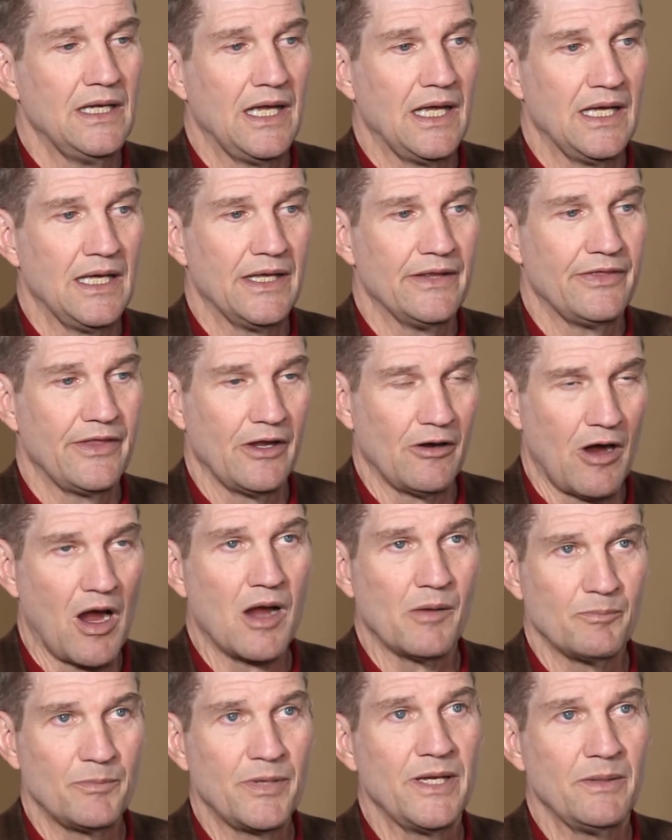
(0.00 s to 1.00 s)
Uh, there
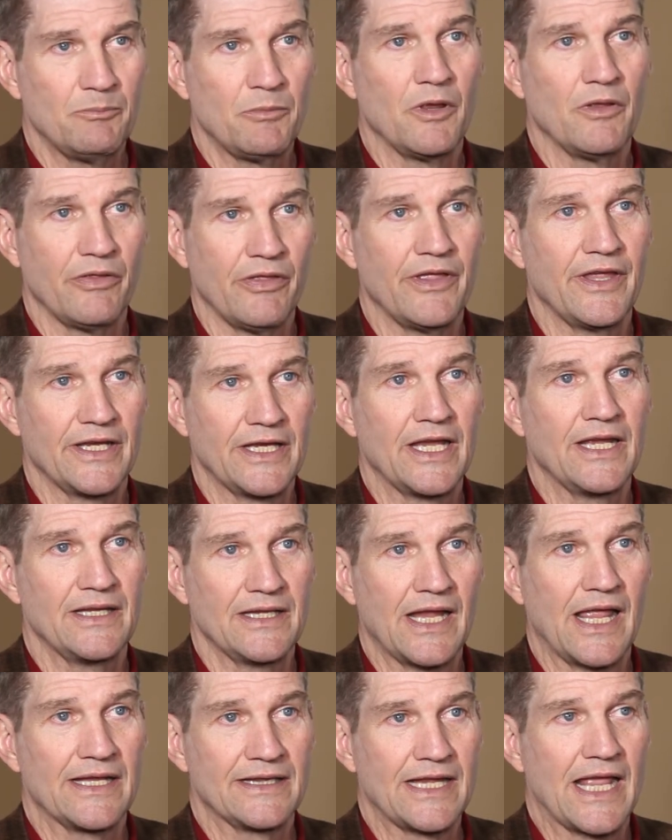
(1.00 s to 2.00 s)
are people
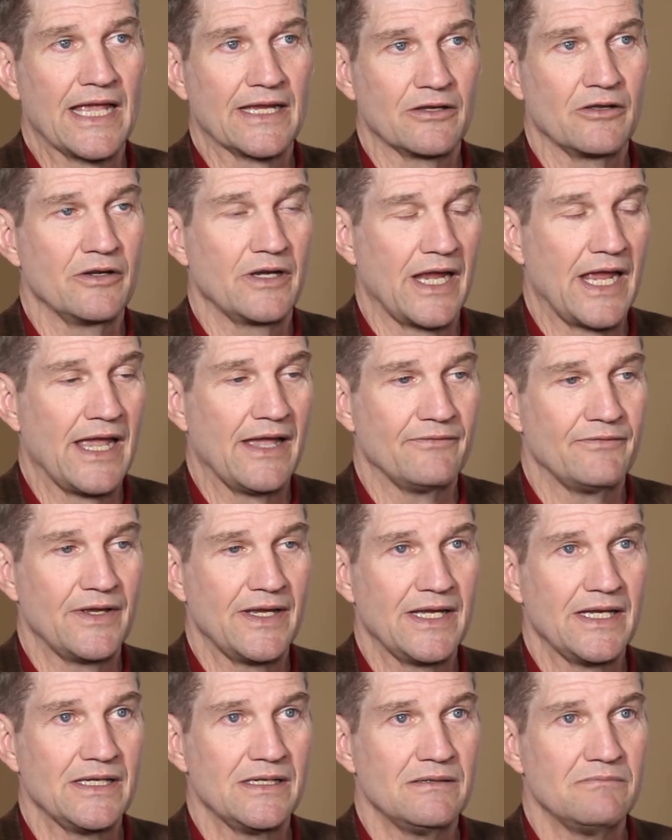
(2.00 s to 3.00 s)
thinking that that could have
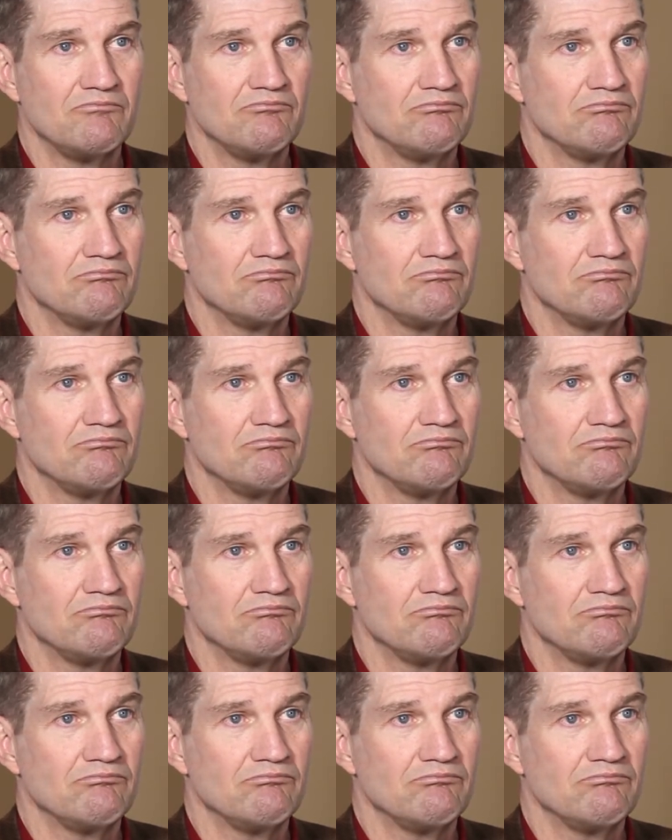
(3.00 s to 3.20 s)
a